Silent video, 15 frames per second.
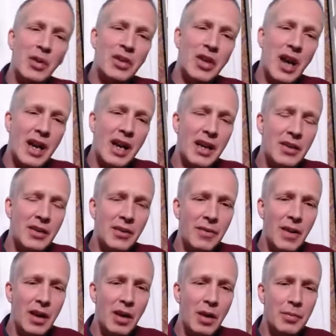which I had
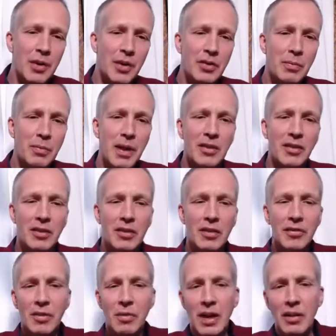developed on the basis
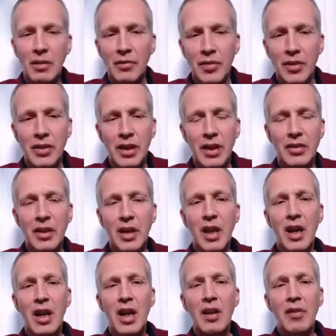of quantum physics,
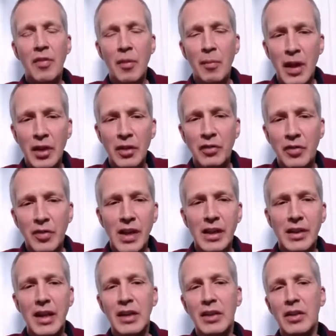information
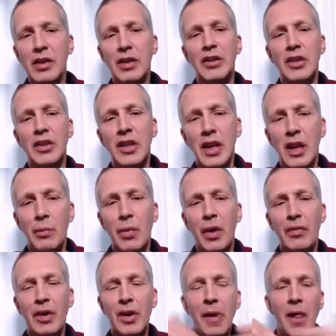field technology,
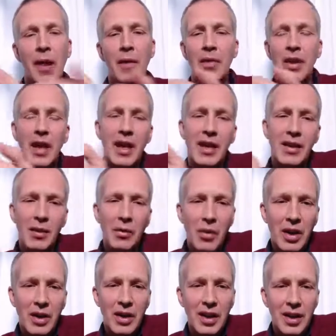TimeWaver, and
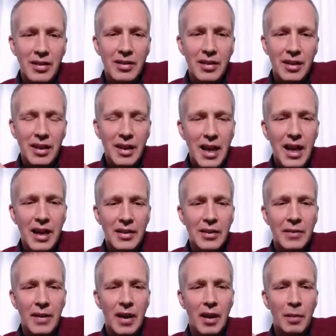what he had
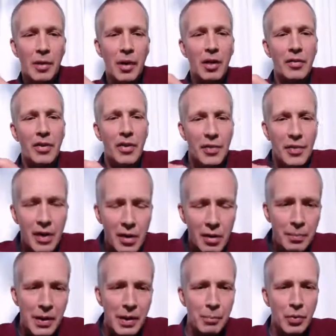developed, all the
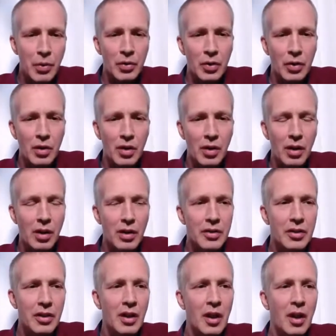therapy protocols,